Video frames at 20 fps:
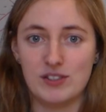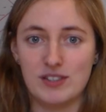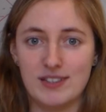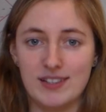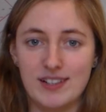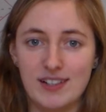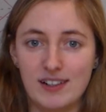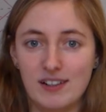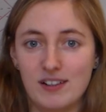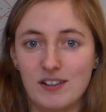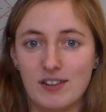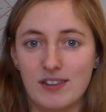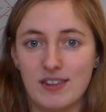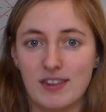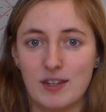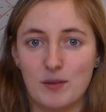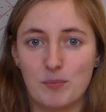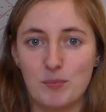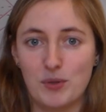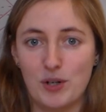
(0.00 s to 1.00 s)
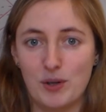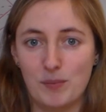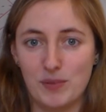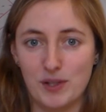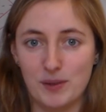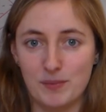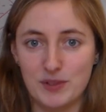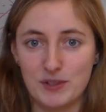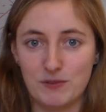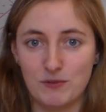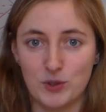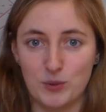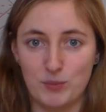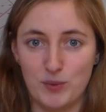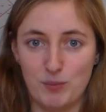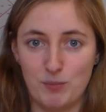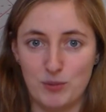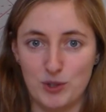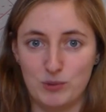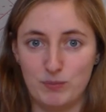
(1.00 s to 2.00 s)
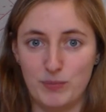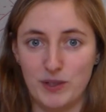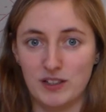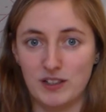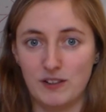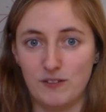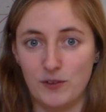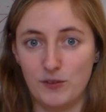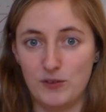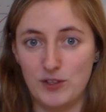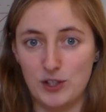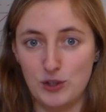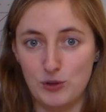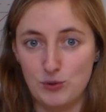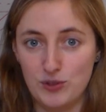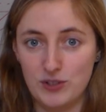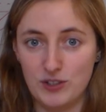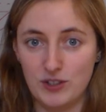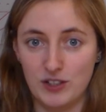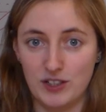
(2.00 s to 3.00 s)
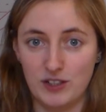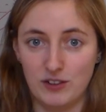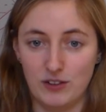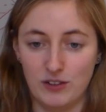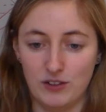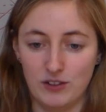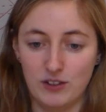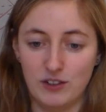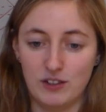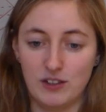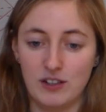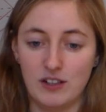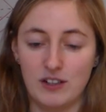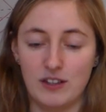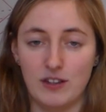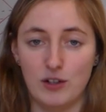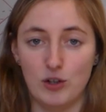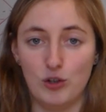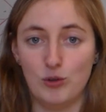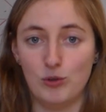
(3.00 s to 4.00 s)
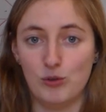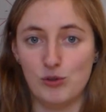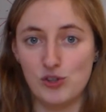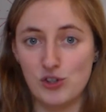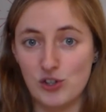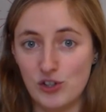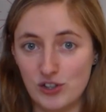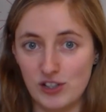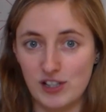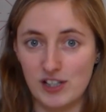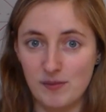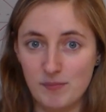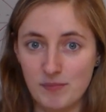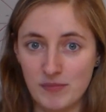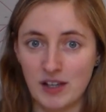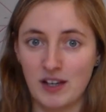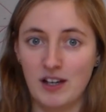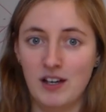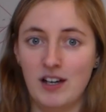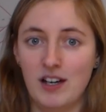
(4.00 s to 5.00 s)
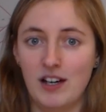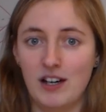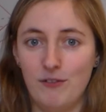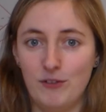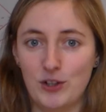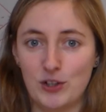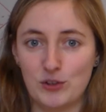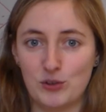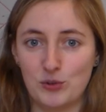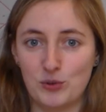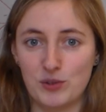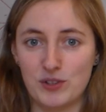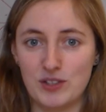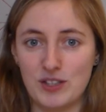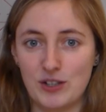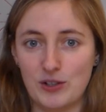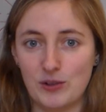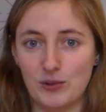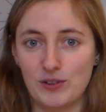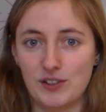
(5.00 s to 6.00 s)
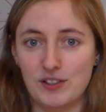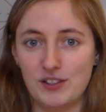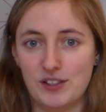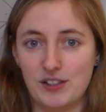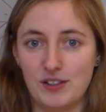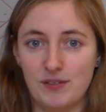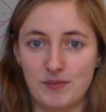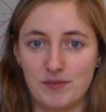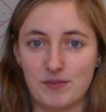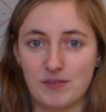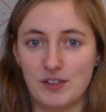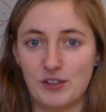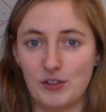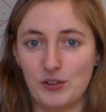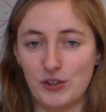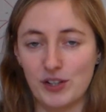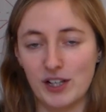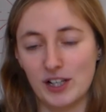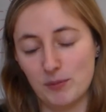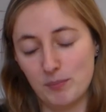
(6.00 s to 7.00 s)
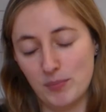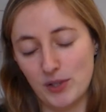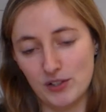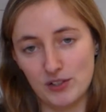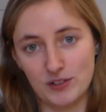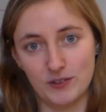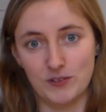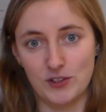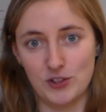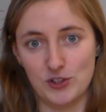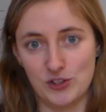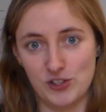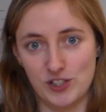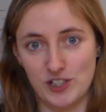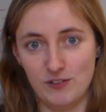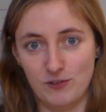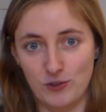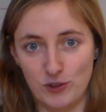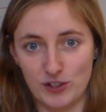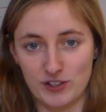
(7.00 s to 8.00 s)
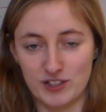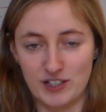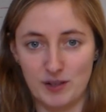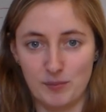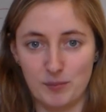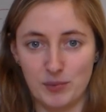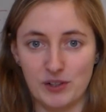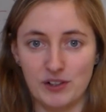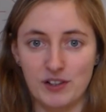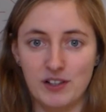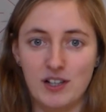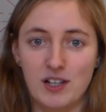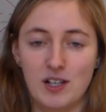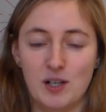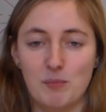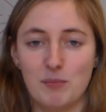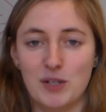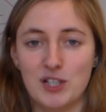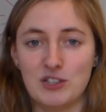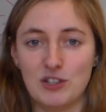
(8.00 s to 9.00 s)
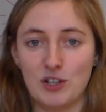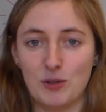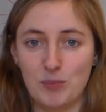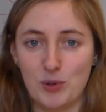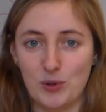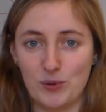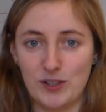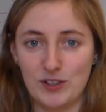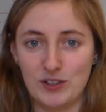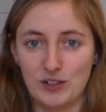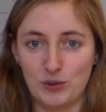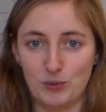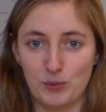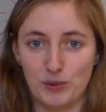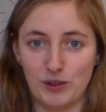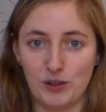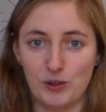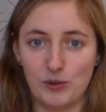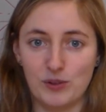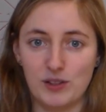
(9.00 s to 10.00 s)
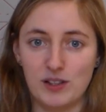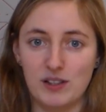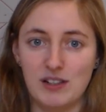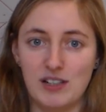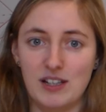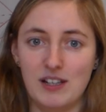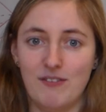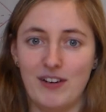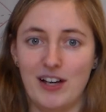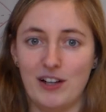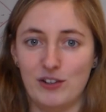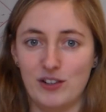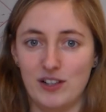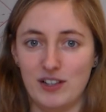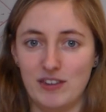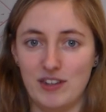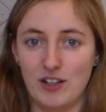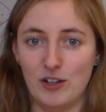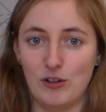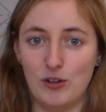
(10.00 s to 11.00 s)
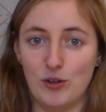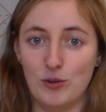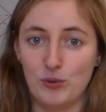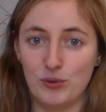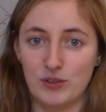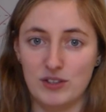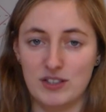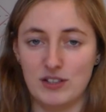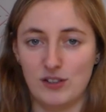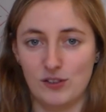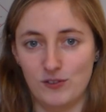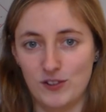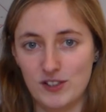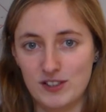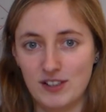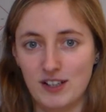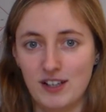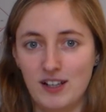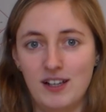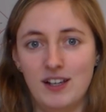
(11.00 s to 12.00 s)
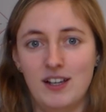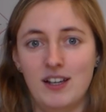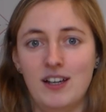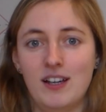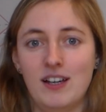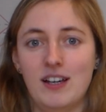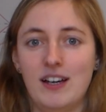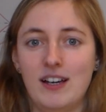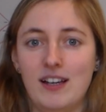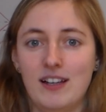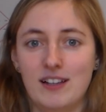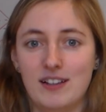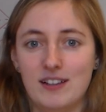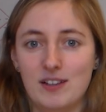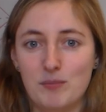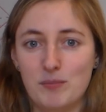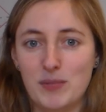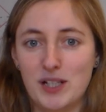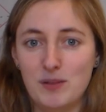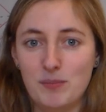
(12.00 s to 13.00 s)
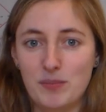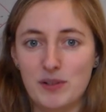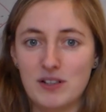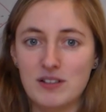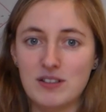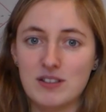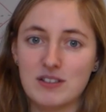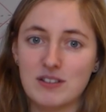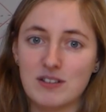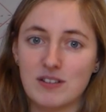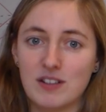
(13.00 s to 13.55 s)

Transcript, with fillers: to see the problems from the perspective of the user and in the whole journey. Other tools, they only look at part of the journey. For example, bus operator will only evaluate their own service and METPEX,